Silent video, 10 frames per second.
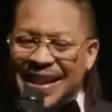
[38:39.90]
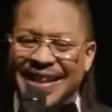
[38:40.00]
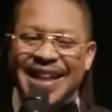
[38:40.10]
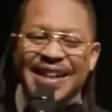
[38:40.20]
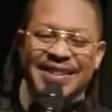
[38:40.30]

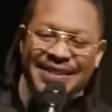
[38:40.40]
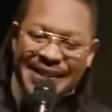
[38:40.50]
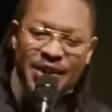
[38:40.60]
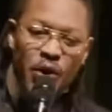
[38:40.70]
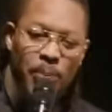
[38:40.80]
it has
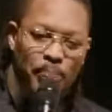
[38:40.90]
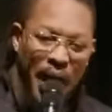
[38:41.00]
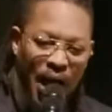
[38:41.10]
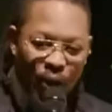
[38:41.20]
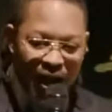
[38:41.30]
zero
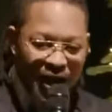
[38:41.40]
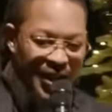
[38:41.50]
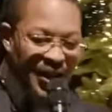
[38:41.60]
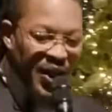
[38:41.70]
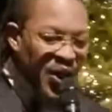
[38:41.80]
power
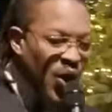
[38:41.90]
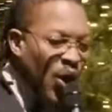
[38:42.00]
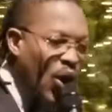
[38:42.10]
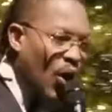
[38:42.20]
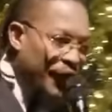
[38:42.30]

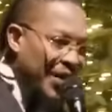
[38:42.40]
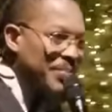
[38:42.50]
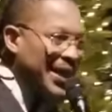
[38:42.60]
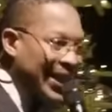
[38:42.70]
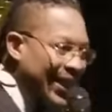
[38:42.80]
over me.